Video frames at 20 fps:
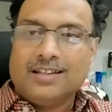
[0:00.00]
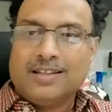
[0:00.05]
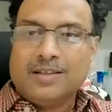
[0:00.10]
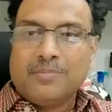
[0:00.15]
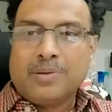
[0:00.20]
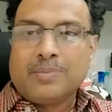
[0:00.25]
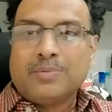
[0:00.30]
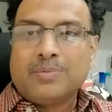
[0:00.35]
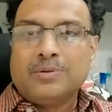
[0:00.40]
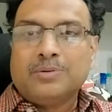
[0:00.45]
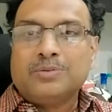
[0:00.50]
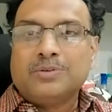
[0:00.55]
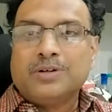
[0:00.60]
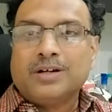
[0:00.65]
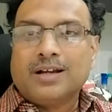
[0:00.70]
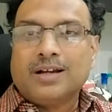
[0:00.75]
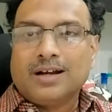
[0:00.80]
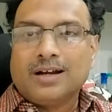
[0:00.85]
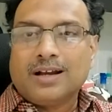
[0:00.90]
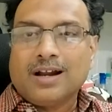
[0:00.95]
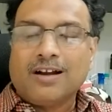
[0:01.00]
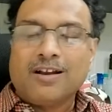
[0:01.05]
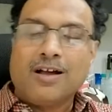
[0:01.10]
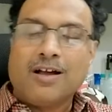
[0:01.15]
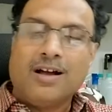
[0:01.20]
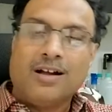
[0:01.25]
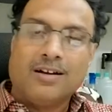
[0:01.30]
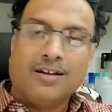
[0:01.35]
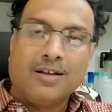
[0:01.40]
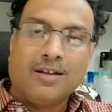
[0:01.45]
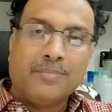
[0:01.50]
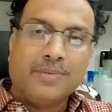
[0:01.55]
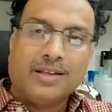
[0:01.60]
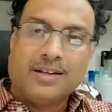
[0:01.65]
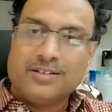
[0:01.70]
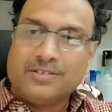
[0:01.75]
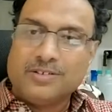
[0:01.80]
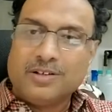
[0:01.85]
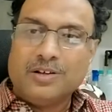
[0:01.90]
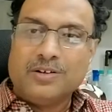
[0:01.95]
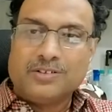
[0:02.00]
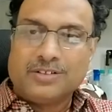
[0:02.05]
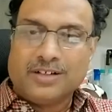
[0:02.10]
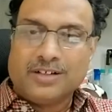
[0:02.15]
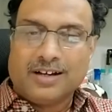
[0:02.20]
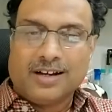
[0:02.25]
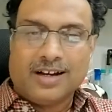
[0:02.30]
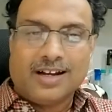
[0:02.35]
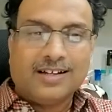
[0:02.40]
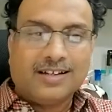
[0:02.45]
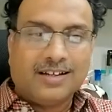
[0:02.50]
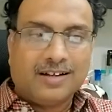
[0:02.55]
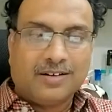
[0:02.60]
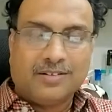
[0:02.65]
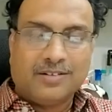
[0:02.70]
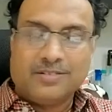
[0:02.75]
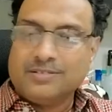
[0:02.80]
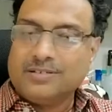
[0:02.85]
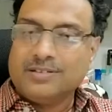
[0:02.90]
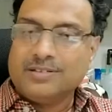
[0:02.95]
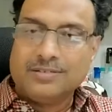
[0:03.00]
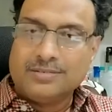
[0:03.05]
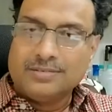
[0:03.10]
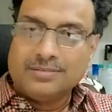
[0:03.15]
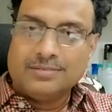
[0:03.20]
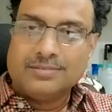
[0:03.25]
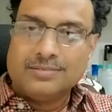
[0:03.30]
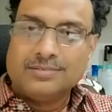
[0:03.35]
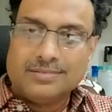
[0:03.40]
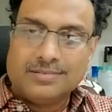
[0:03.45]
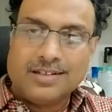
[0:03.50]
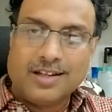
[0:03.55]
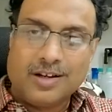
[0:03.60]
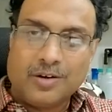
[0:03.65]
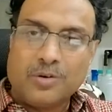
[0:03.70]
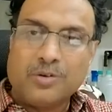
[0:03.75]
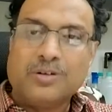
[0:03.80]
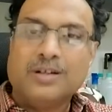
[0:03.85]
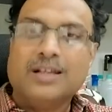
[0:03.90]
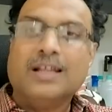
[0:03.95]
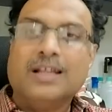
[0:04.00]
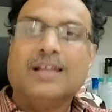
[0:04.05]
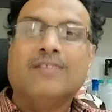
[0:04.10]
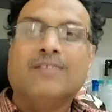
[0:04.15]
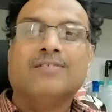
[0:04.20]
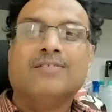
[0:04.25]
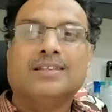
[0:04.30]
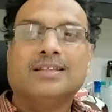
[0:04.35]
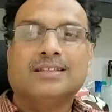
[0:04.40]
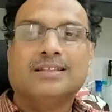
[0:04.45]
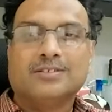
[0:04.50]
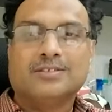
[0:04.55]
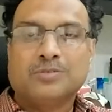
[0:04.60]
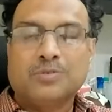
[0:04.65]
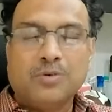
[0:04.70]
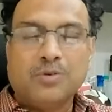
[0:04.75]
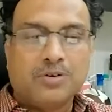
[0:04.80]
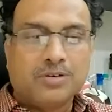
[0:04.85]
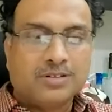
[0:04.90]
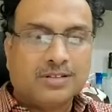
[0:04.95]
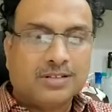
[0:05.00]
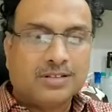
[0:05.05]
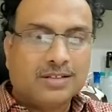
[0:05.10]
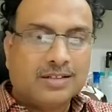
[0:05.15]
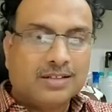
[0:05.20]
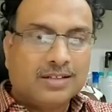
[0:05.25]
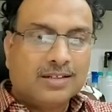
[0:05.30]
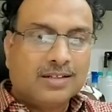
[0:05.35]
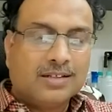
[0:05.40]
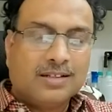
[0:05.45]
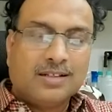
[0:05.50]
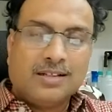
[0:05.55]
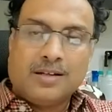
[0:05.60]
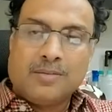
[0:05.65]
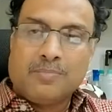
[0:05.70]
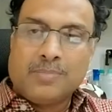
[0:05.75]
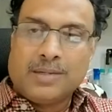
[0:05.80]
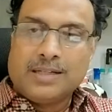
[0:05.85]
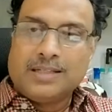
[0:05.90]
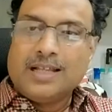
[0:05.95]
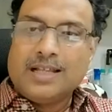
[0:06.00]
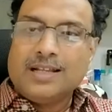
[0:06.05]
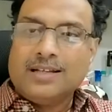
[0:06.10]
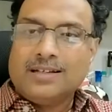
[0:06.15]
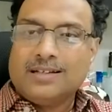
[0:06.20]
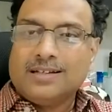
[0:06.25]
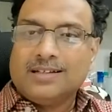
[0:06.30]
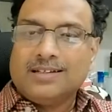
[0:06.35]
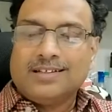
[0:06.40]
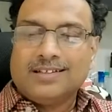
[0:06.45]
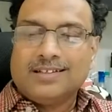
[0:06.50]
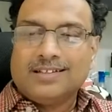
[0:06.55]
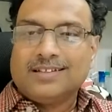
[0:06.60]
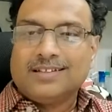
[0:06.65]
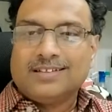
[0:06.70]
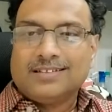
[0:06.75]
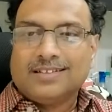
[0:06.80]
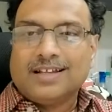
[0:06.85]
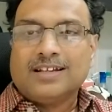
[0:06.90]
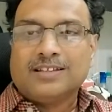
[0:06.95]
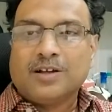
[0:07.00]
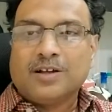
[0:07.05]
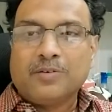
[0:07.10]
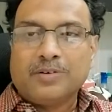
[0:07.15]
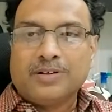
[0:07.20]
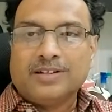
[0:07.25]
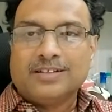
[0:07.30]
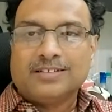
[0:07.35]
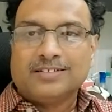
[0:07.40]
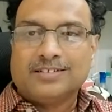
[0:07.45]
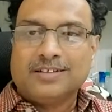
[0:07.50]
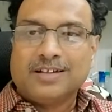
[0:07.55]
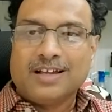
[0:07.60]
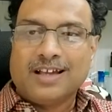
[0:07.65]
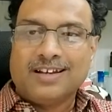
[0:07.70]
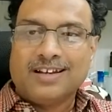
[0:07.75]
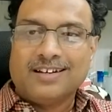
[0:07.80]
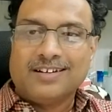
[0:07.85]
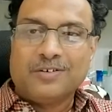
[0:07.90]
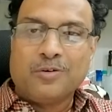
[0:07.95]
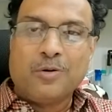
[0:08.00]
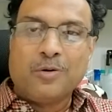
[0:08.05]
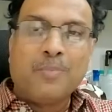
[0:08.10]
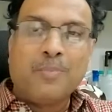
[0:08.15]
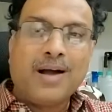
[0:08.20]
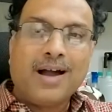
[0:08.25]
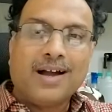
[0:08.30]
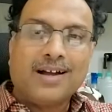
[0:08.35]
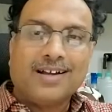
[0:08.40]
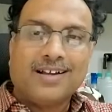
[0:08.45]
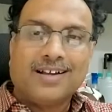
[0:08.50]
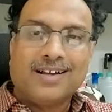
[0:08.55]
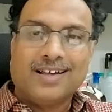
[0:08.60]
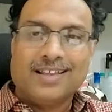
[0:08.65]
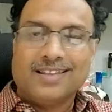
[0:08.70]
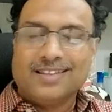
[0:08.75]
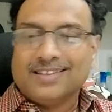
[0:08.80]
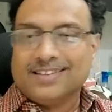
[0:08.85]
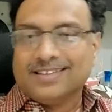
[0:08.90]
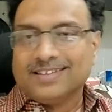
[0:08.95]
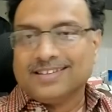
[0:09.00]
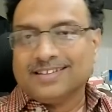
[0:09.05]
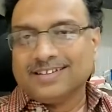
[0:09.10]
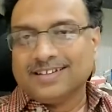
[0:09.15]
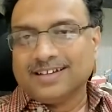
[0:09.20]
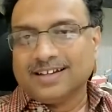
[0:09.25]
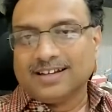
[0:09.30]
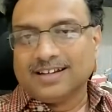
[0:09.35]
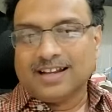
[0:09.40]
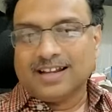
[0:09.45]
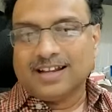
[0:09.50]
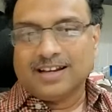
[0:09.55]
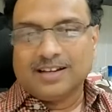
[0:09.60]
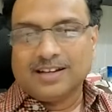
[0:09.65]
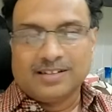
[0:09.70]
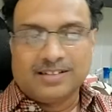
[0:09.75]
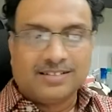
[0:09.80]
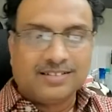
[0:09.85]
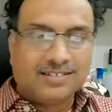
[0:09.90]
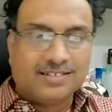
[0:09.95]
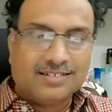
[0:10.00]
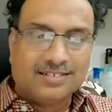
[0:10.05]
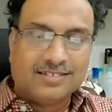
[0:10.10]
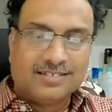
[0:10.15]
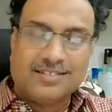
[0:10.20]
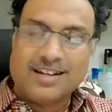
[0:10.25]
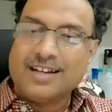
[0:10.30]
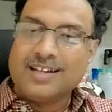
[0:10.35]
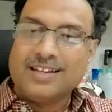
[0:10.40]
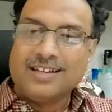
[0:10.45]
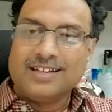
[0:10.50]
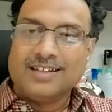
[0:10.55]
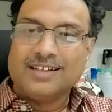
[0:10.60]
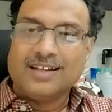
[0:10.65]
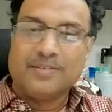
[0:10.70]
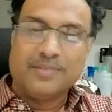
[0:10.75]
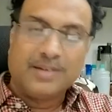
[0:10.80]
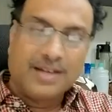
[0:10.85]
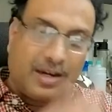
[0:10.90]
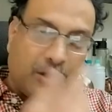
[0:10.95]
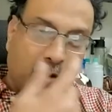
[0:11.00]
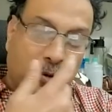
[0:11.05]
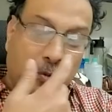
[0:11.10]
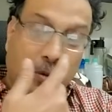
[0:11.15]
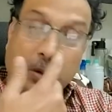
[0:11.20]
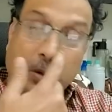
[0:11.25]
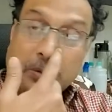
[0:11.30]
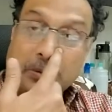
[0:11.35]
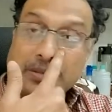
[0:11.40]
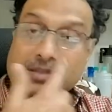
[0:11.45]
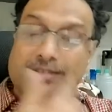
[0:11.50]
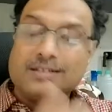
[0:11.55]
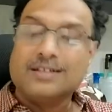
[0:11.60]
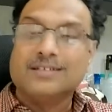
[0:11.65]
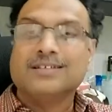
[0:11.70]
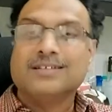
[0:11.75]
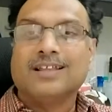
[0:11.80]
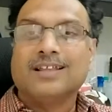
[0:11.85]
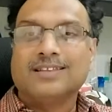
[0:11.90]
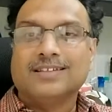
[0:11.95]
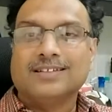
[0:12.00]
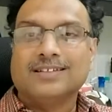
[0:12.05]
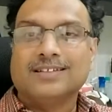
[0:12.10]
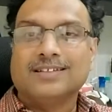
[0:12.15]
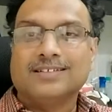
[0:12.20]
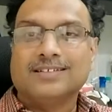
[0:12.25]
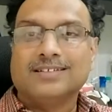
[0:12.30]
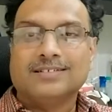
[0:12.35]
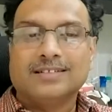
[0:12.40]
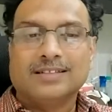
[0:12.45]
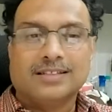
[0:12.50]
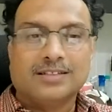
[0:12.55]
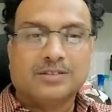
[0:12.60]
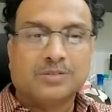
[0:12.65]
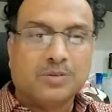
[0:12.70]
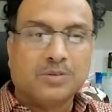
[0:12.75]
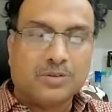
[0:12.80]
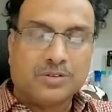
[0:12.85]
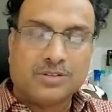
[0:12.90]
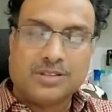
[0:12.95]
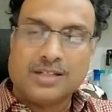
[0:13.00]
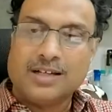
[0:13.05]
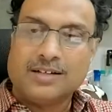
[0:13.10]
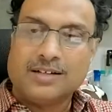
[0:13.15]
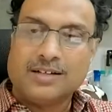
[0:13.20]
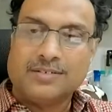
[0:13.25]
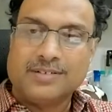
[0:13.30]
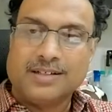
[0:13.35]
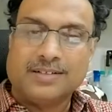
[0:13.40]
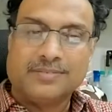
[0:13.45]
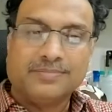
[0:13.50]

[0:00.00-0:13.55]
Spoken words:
people do it at atomic resolution, right? You don't deal with in this course, but then that is how it is. You can go back and study. I mean, I don't want to discuss on this in this course. Yeah.